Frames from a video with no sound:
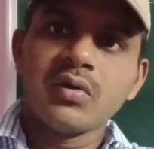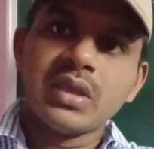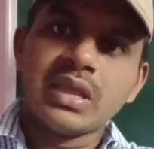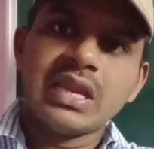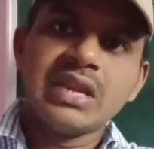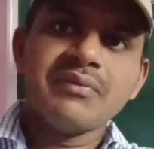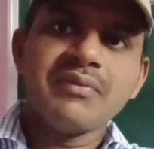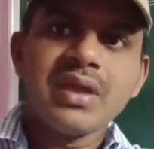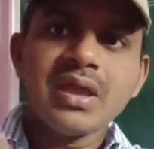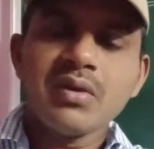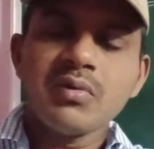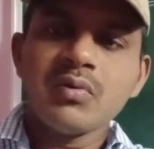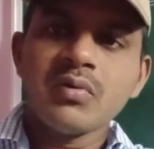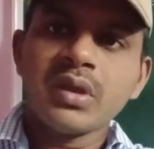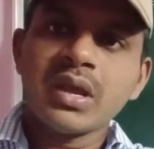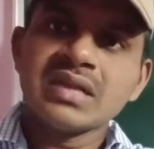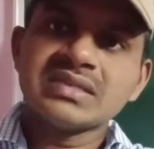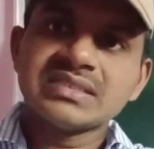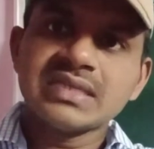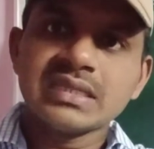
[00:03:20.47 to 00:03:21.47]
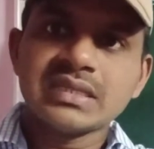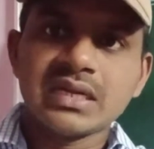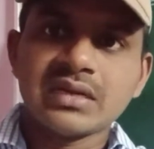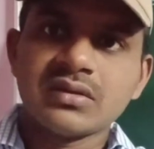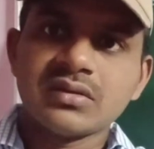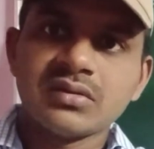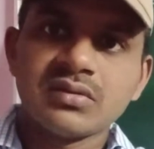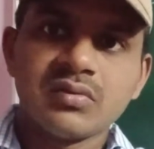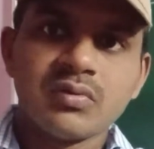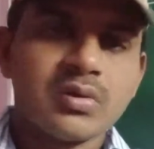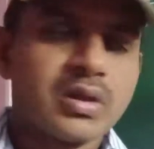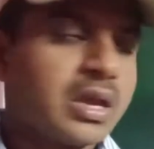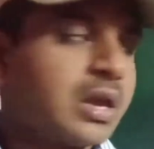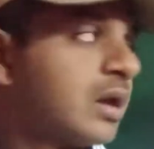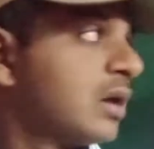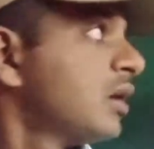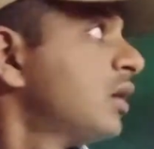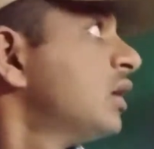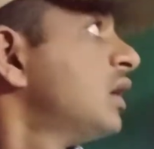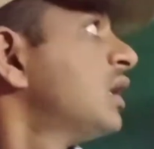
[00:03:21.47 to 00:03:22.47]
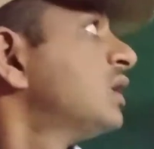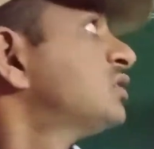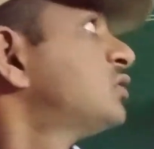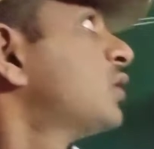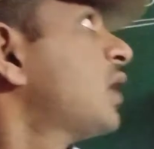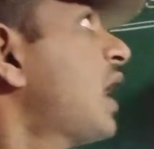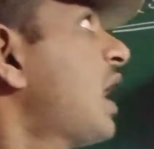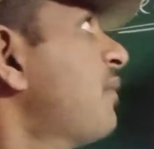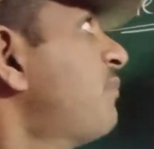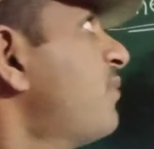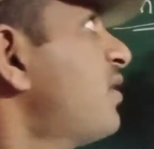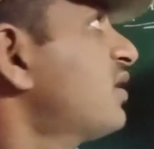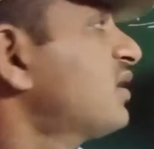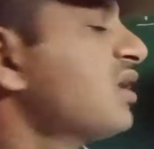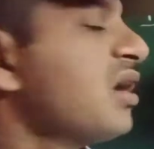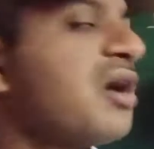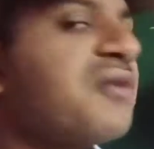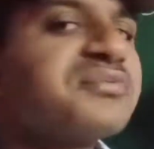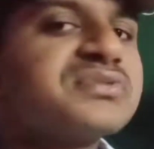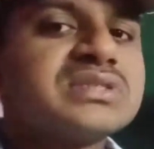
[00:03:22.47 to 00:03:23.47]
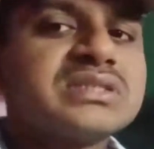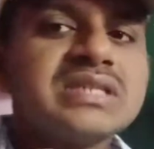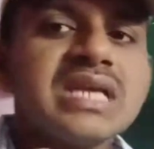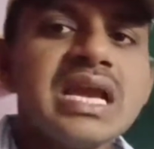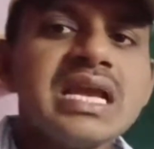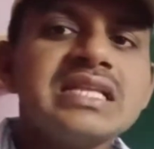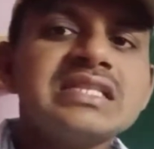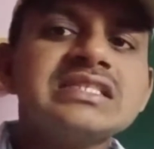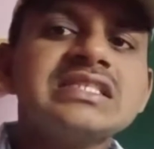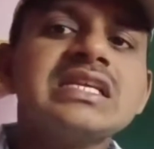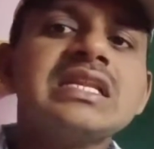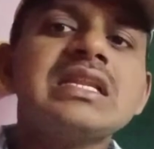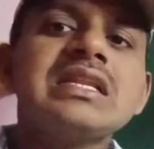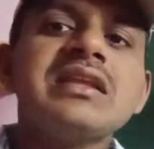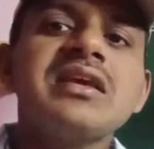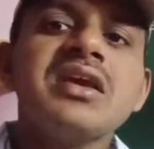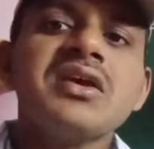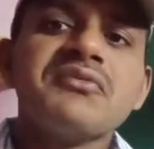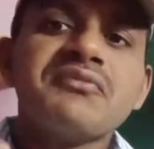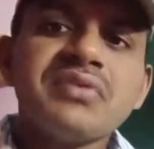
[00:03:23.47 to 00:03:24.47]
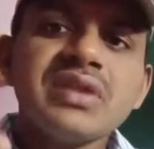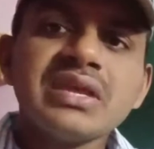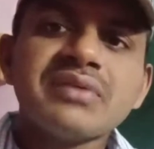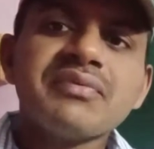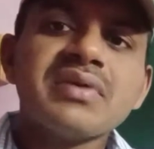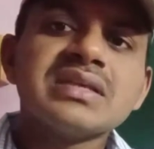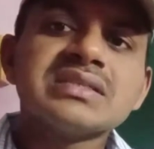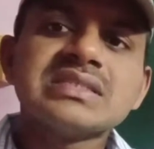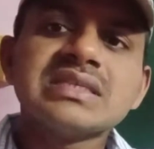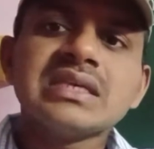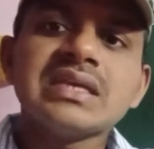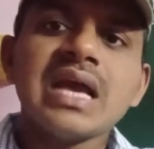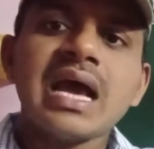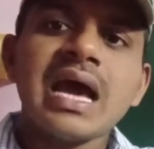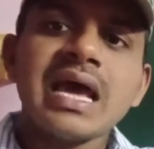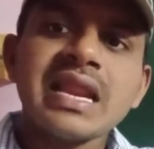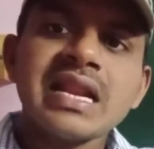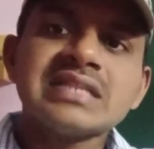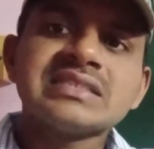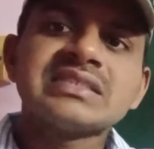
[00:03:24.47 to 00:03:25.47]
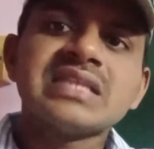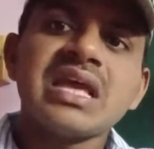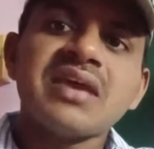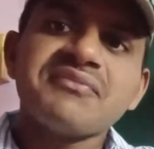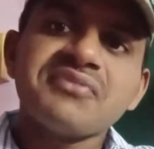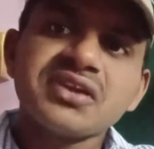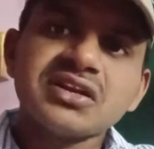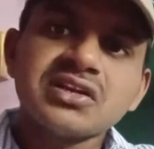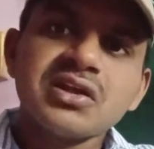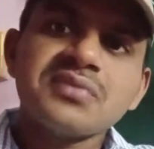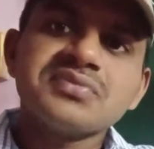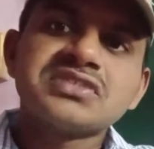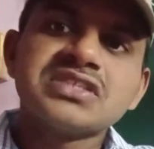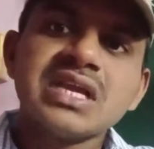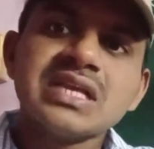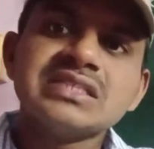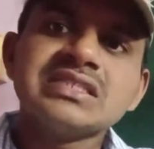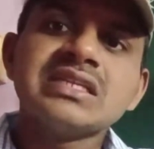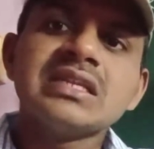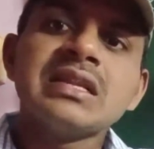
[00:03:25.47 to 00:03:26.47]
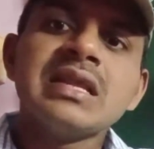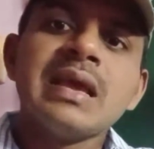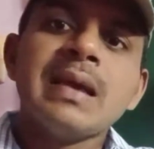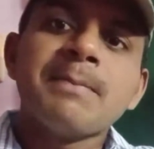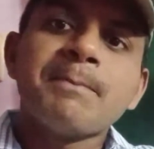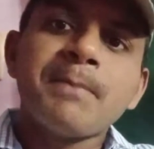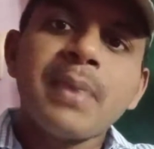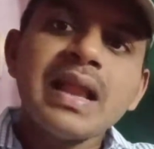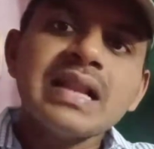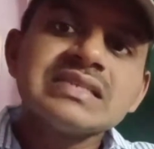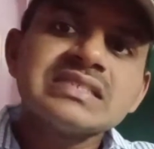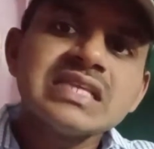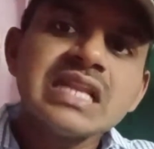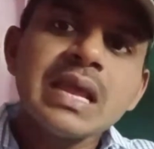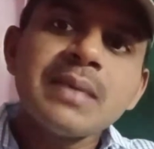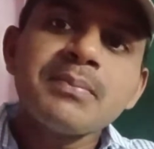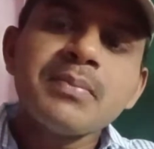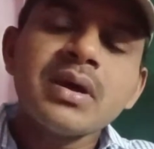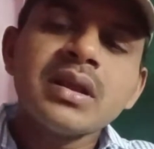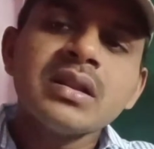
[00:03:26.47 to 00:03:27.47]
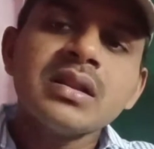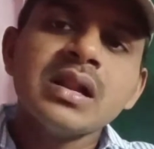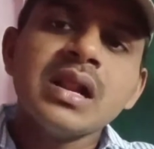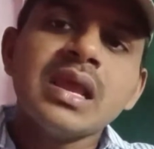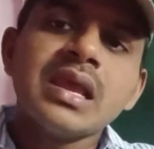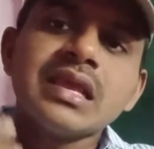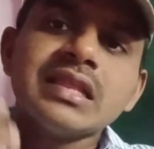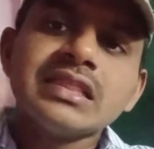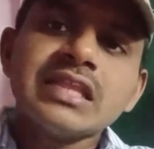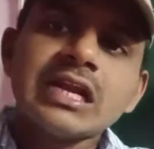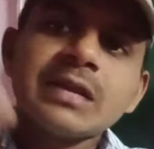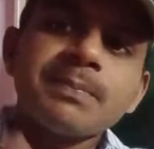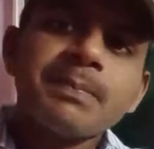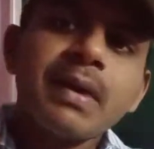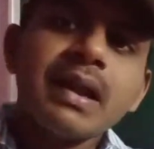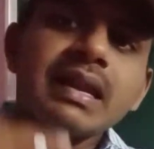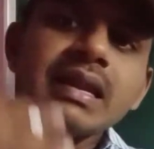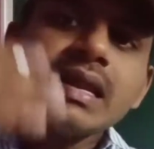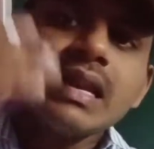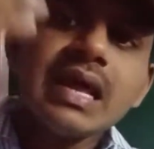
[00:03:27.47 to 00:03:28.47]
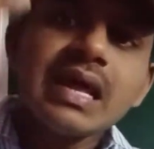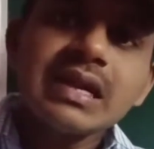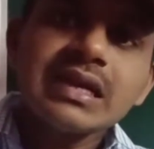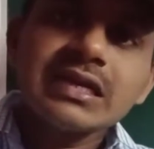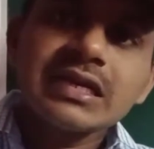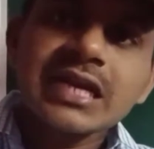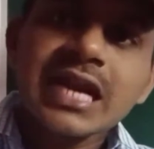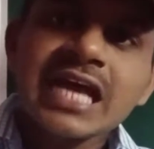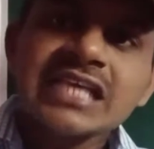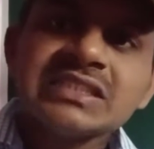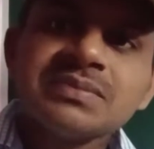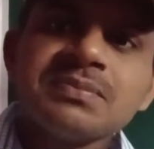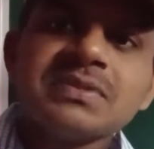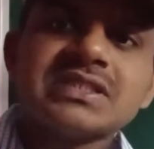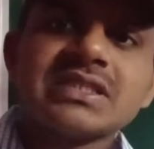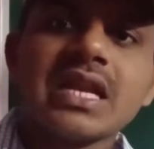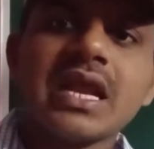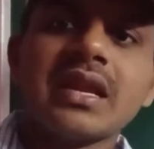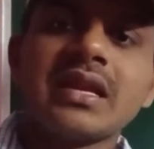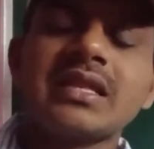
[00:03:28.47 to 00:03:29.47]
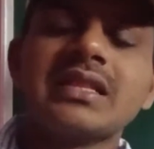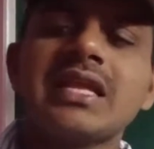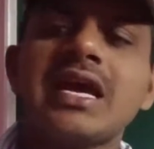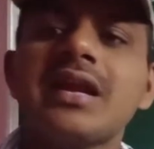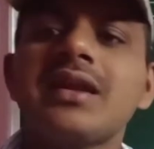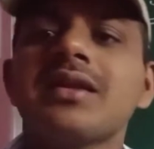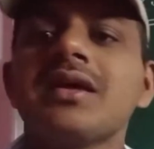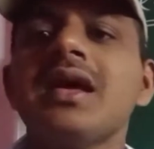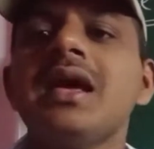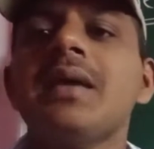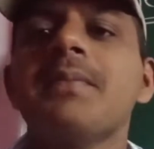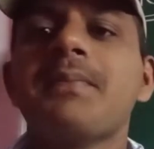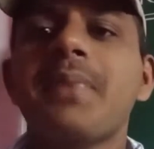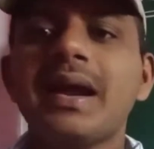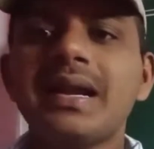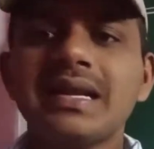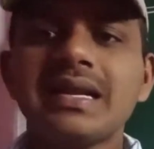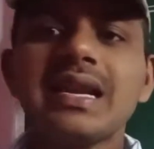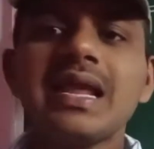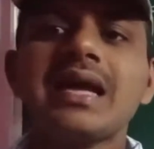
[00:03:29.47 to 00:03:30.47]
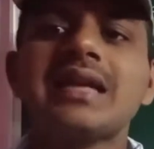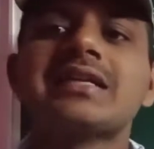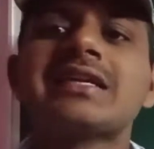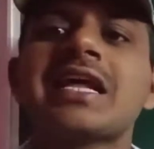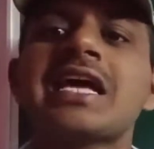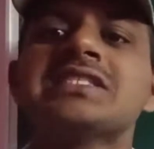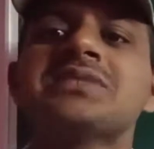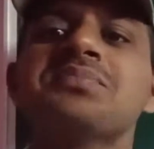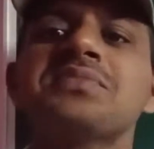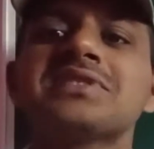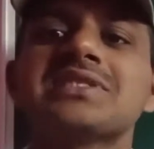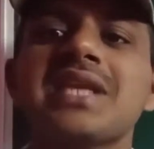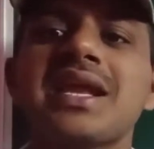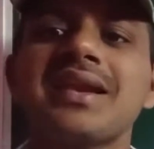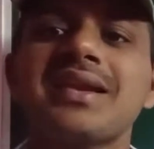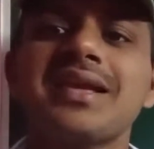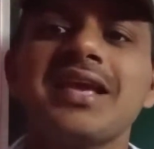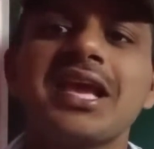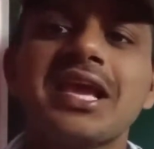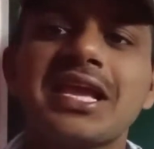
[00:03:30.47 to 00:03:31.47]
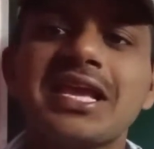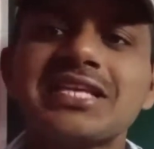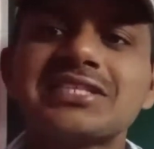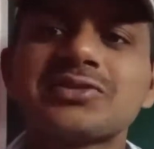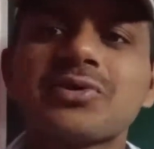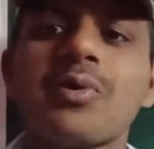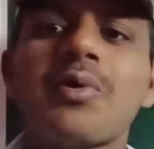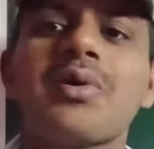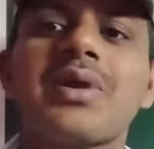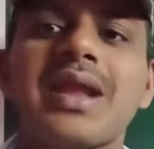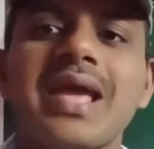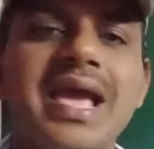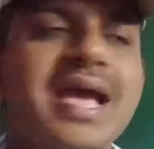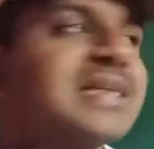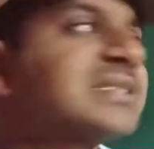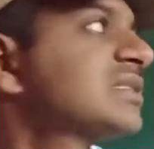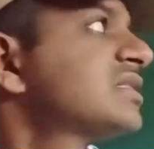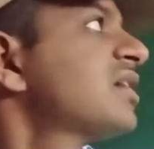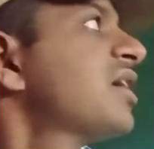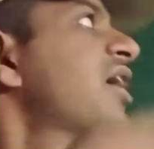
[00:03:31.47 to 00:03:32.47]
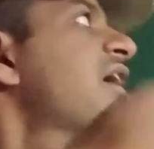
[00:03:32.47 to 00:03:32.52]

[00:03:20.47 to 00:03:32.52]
Anyway, we can say that. Okay, so the effect of change in frequency or else the effect of change in pulse number in that particular transmission line. In that particular transmission line is called as